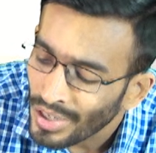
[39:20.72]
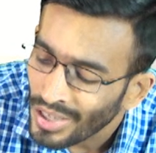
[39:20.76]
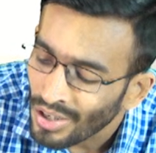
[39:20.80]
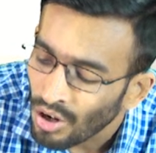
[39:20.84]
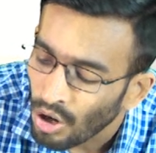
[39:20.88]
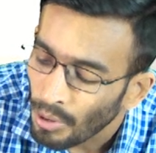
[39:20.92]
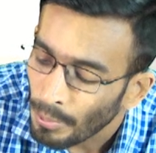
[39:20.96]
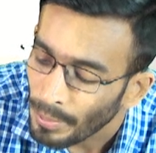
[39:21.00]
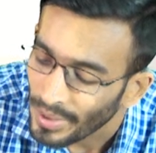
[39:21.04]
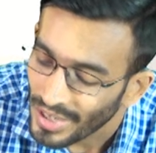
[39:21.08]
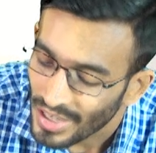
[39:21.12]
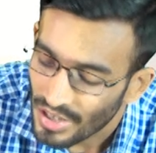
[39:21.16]

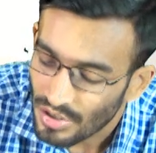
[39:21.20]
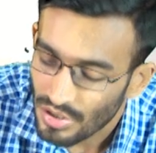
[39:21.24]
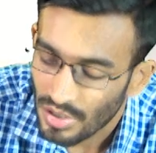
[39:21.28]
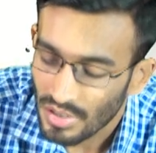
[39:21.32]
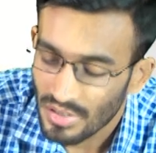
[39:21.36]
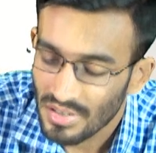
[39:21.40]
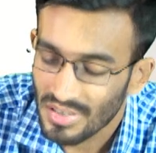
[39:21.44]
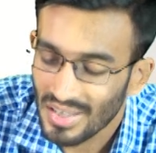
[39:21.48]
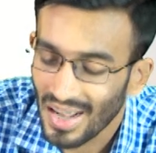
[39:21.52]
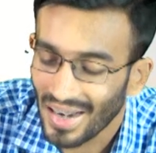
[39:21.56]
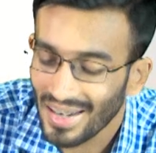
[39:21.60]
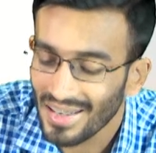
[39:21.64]

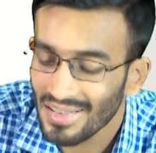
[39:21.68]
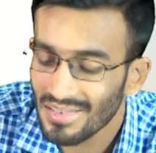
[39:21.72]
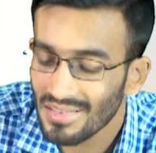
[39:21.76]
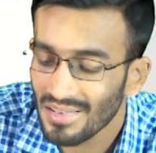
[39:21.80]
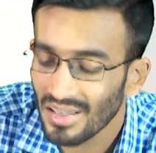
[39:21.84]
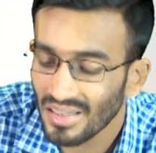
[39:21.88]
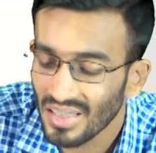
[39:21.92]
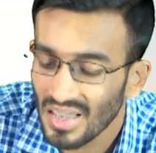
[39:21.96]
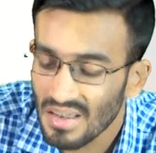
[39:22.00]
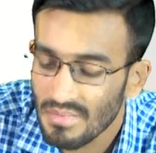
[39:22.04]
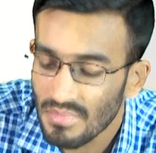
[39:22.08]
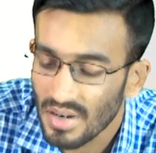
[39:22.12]
operations. That is
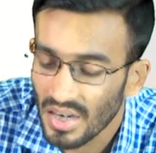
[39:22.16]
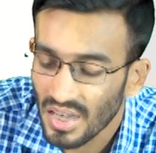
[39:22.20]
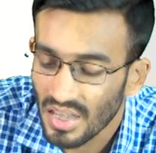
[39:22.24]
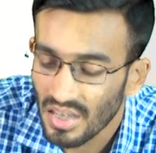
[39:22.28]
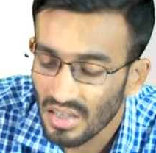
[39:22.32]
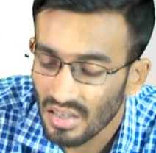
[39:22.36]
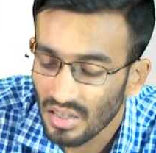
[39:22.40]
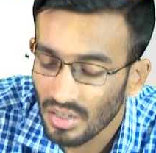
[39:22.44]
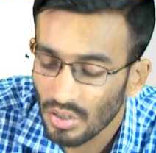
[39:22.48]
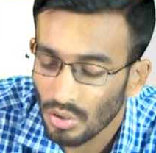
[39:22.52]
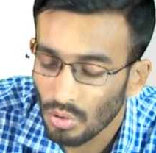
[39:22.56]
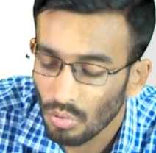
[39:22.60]
nothing but
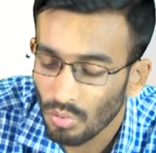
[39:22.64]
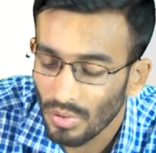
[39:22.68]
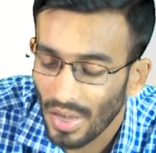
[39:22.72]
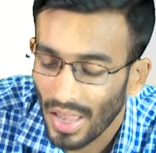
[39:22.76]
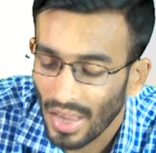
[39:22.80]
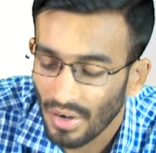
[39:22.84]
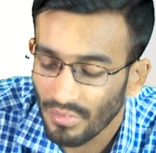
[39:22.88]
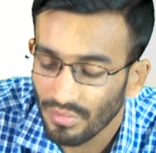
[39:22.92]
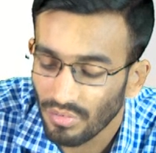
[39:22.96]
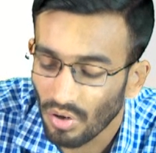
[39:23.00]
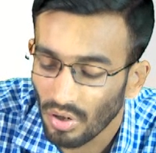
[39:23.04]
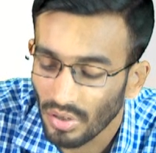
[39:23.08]
here
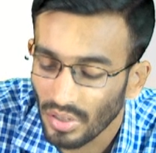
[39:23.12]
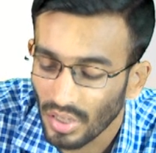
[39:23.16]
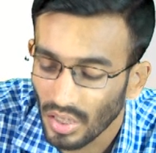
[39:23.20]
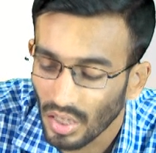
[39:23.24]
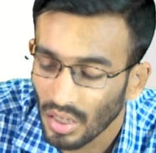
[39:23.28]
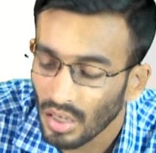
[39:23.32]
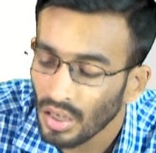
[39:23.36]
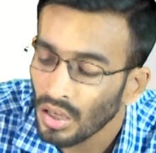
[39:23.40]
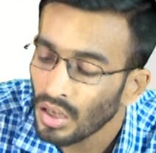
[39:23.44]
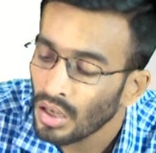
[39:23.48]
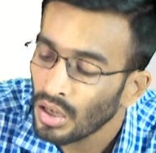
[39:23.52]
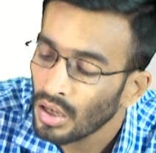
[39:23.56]
2,40,000.
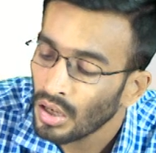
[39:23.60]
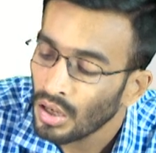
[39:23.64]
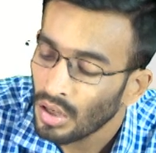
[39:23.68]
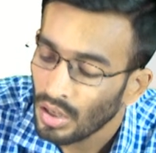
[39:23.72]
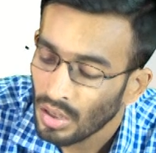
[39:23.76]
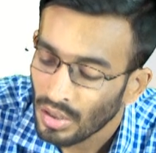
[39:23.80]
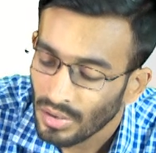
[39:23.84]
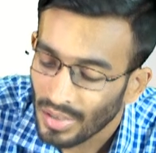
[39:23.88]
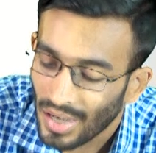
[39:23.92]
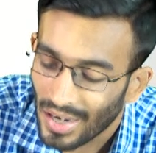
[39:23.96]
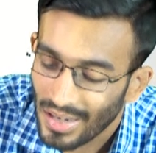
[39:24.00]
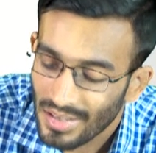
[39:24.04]

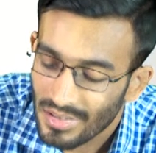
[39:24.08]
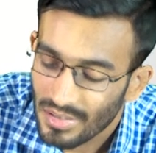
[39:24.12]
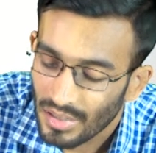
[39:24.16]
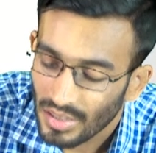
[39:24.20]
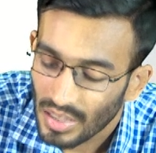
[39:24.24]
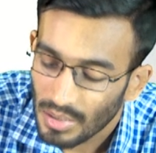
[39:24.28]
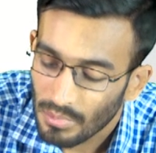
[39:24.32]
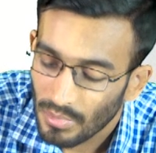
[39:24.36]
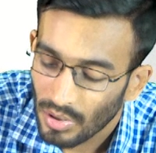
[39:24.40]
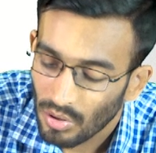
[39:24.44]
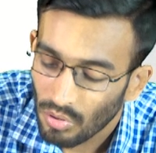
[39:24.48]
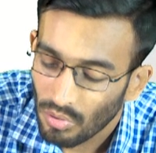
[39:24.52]
That is
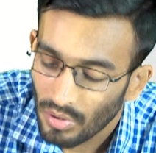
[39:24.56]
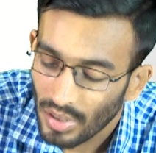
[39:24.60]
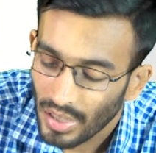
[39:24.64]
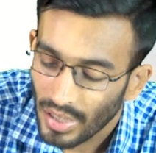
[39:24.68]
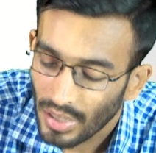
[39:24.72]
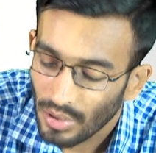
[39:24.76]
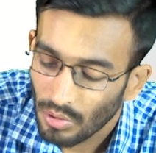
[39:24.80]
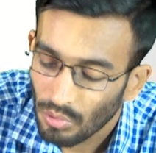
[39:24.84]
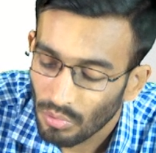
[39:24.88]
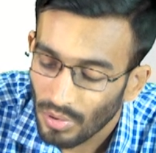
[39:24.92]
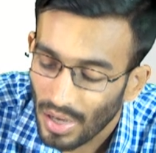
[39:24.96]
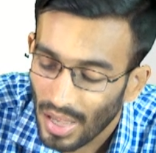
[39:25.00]
nothing but
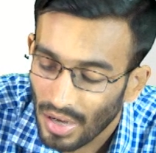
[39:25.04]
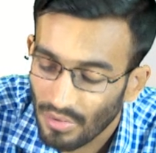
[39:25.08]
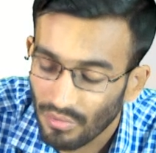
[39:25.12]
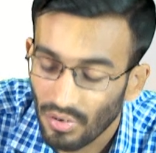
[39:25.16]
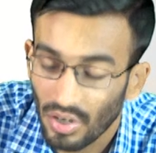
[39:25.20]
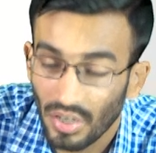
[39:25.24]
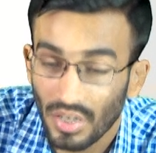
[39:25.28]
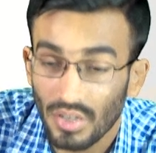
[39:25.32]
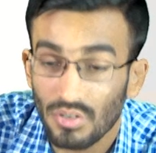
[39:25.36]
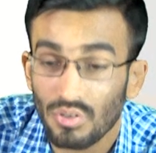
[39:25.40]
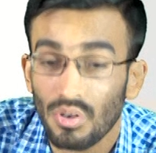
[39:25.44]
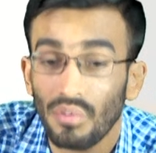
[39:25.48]
only
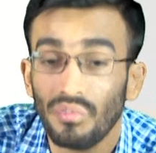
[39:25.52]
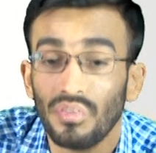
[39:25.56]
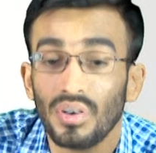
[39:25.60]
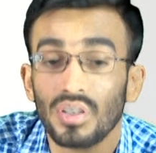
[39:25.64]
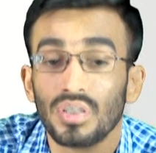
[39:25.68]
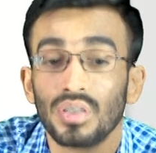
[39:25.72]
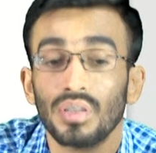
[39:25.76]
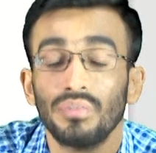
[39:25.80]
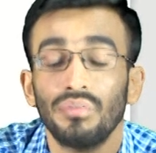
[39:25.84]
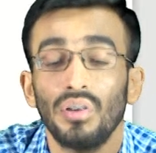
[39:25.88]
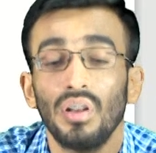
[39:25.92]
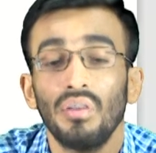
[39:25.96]
2,40,000. So
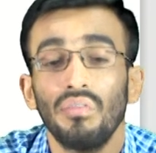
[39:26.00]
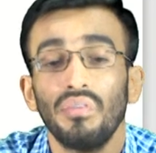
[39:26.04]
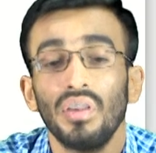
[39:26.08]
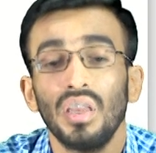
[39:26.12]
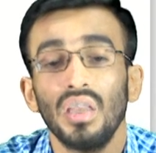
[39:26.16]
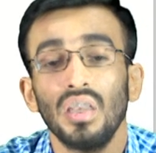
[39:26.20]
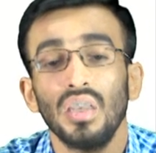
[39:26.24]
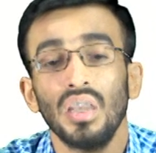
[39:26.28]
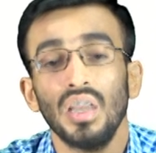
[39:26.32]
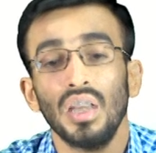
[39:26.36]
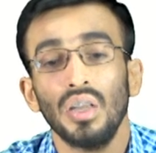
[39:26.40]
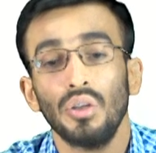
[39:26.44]
first of all,
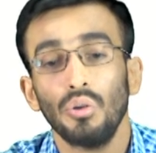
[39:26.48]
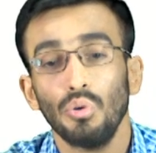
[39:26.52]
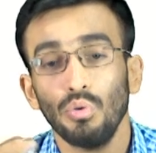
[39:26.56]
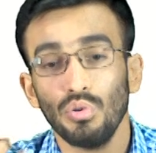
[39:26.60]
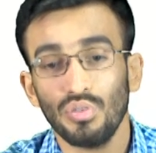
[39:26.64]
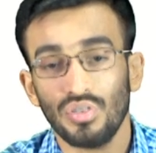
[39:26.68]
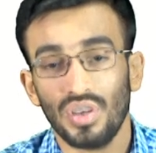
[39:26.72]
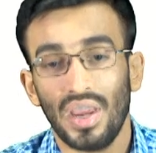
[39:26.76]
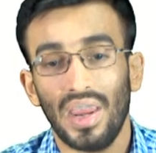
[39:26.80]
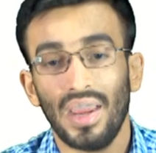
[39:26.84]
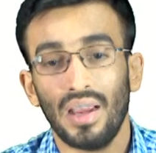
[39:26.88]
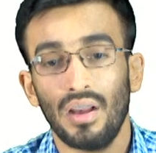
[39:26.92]
we need to
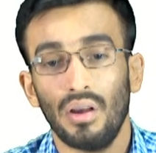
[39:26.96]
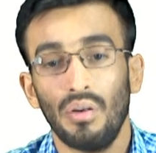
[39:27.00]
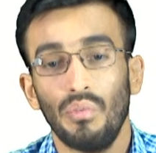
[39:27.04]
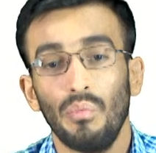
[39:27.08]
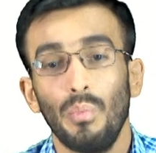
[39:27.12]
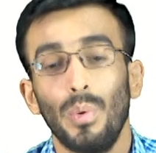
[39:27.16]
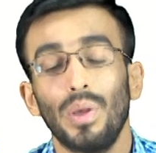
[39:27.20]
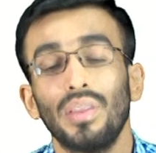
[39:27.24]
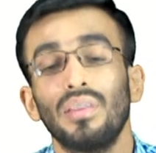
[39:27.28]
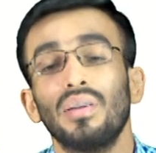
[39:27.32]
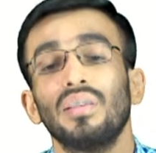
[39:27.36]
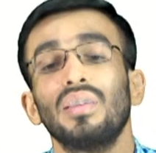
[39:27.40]
check
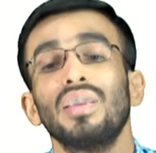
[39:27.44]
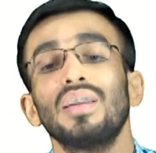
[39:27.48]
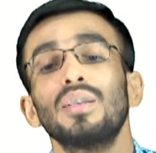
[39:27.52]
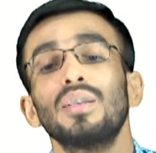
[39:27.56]
whether these